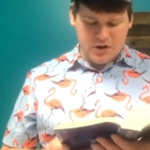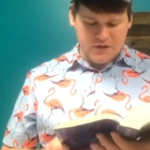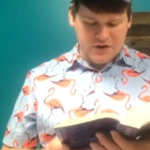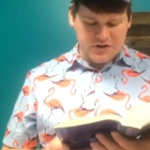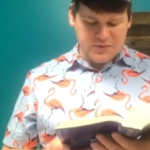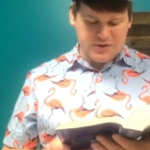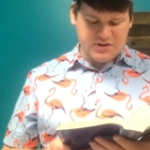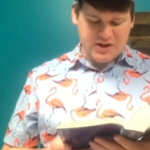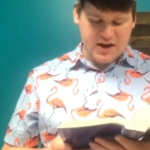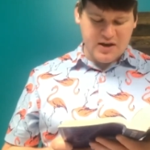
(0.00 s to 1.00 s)
The first one
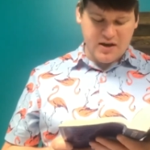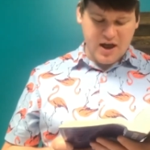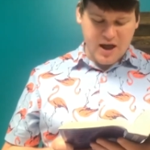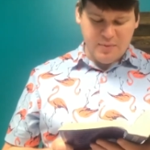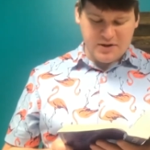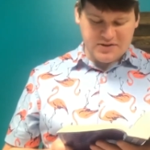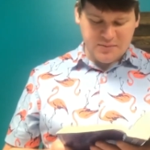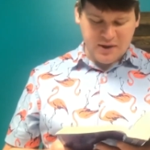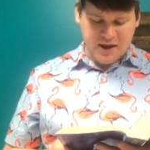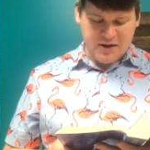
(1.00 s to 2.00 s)
said, 'I bought
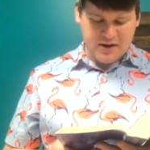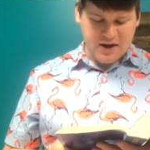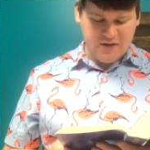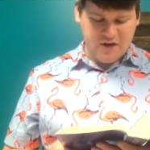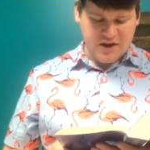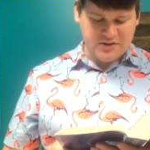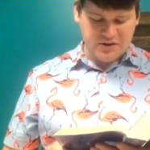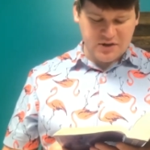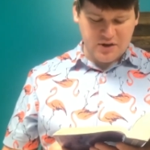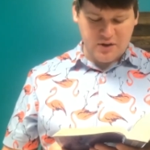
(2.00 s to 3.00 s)
some land and I've got
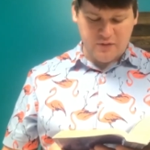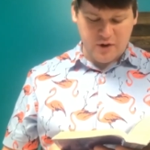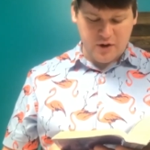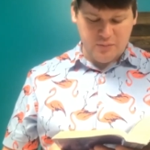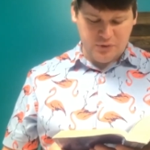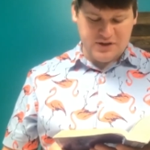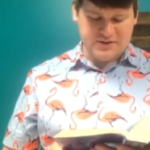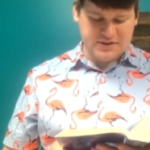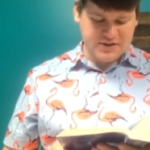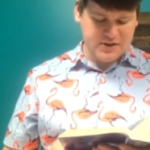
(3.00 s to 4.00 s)
to look it over.
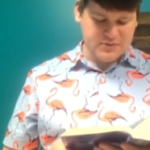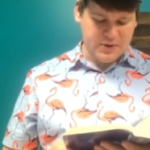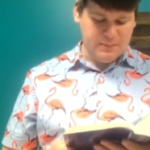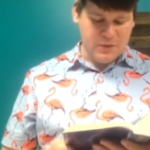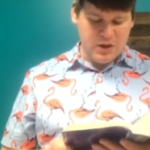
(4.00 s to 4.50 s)
Please excuse me.'